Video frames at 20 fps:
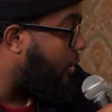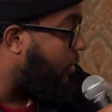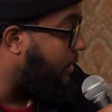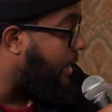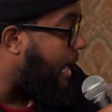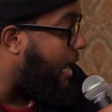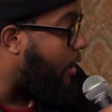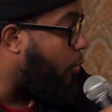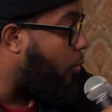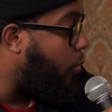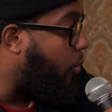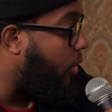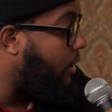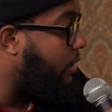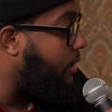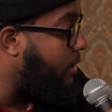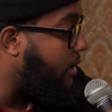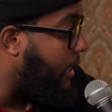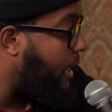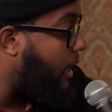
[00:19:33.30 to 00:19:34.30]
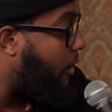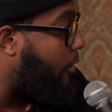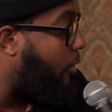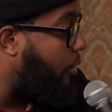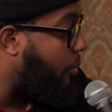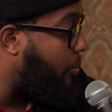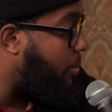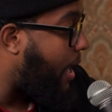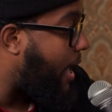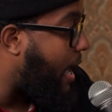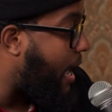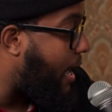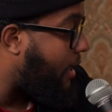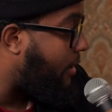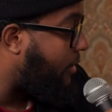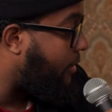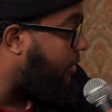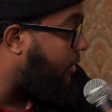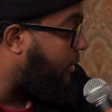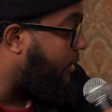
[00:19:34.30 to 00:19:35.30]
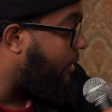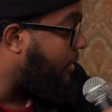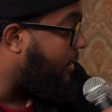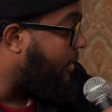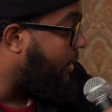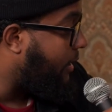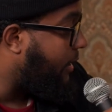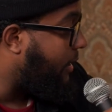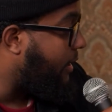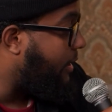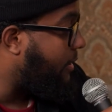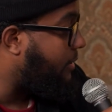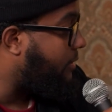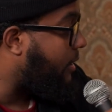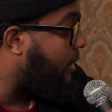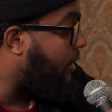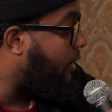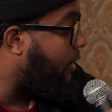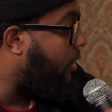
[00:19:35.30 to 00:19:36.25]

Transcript: that one narrow path is